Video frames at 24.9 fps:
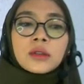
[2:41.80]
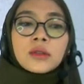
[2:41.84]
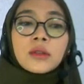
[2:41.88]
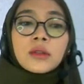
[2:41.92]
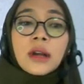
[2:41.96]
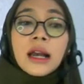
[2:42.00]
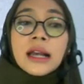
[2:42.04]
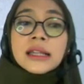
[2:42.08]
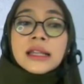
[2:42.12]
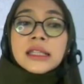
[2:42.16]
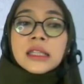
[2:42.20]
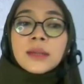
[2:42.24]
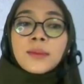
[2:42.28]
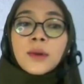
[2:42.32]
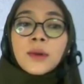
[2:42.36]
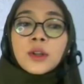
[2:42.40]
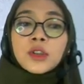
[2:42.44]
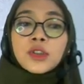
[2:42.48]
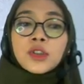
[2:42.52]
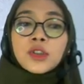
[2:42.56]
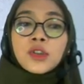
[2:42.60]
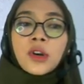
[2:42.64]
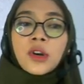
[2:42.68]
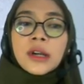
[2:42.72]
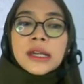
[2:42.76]
to ask
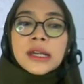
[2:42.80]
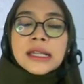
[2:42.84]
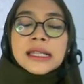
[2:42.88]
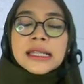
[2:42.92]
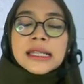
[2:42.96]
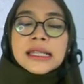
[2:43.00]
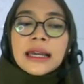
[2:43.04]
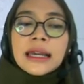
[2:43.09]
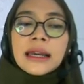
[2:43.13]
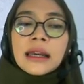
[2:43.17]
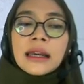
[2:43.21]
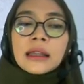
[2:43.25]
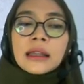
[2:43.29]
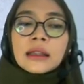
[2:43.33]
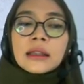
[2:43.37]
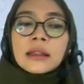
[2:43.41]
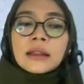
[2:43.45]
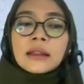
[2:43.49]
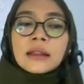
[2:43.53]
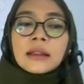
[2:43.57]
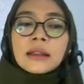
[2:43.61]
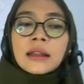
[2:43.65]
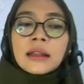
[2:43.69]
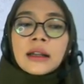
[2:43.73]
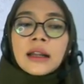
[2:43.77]
about choice,
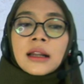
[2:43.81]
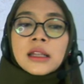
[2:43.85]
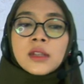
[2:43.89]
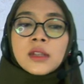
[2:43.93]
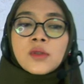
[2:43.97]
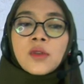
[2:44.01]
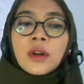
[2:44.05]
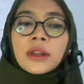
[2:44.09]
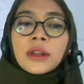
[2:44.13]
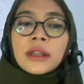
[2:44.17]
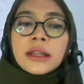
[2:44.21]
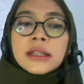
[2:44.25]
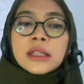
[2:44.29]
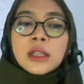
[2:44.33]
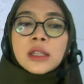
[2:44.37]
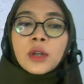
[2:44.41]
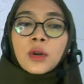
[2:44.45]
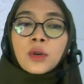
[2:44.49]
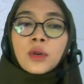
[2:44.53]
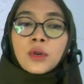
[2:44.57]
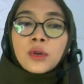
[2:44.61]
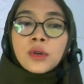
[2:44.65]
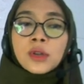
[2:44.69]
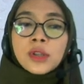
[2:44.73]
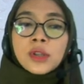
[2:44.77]
and the last one is
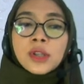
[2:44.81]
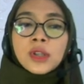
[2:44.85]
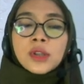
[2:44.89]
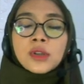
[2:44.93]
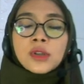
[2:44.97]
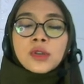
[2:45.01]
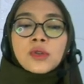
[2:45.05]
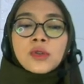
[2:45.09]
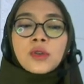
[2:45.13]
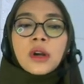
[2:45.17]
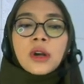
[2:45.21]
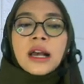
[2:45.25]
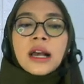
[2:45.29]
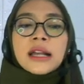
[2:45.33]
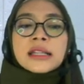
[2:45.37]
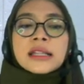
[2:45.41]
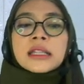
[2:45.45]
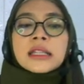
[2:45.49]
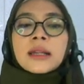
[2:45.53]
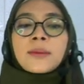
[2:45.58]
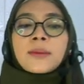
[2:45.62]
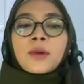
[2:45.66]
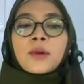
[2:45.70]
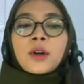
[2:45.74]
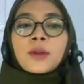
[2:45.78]
whose to
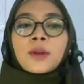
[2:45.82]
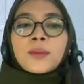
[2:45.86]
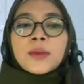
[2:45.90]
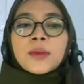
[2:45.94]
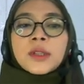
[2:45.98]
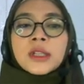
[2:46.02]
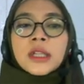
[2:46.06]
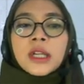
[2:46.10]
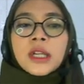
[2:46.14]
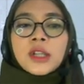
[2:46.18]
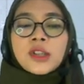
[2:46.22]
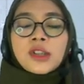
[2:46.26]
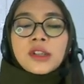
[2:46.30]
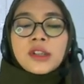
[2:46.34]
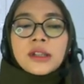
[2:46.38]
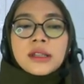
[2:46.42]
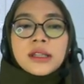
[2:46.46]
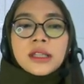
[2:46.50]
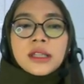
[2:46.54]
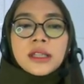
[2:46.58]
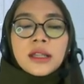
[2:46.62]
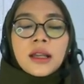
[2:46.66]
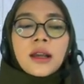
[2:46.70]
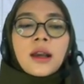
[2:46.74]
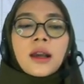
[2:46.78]
ask about
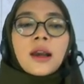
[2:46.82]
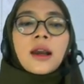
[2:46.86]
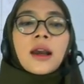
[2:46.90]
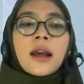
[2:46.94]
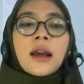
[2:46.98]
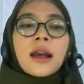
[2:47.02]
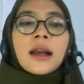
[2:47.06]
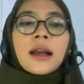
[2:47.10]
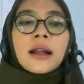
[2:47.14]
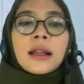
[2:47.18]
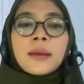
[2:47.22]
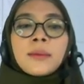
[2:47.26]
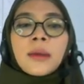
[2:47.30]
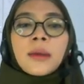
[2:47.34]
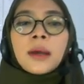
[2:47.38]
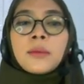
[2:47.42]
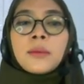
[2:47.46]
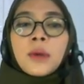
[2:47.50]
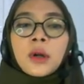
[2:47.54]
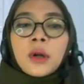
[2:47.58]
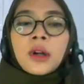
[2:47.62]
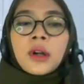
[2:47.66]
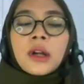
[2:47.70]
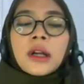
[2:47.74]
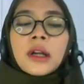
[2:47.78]
possessions.
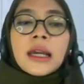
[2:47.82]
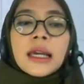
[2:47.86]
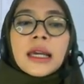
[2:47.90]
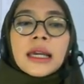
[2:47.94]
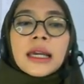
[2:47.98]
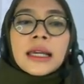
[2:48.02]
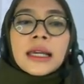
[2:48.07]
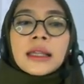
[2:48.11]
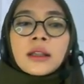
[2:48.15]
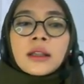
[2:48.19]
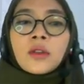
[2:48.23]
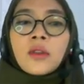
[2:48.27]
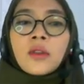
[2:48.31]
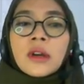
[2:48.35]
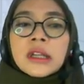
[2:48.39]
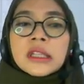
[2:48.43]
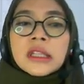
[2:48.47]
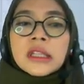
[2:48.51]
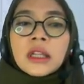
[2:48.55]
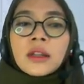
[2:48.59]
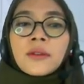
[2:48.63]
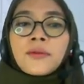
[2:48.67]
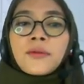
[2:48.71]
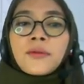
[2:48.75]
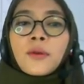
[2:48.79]
Remember, in
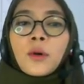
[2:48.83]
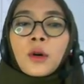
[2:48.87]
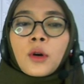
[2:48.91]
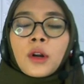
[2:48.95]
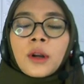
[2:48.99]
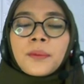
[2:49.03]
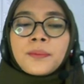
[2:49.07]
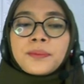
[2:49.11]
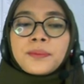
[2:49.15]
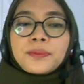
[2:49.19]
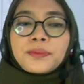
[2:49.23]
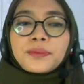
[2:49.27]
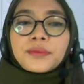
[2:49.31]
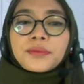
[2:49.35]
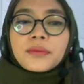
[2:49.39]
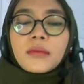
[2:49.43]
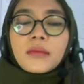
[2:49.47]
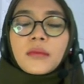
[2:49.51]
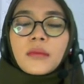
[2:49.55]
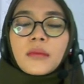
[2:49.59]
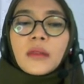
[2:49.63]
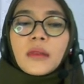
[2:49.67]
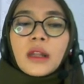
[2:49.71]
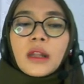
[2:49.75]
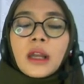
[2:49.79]
question form,
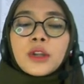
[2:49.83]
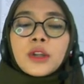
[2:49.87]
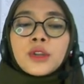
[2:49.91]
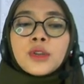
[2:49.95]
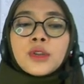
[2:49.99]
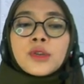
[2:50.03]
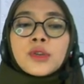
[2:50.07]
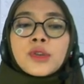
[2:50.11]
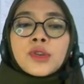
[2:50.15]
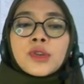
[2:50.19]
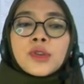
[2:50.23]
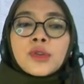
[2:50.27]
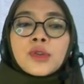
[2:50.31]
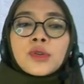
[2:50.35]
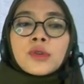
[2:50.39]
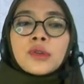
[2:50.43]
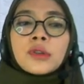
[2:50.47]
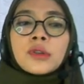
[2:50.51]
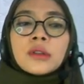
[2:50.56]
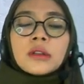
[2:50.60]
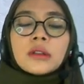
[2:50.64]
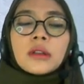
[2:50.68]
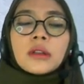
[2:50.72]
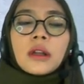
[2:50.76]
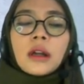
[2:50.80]
you
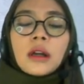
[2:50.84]
should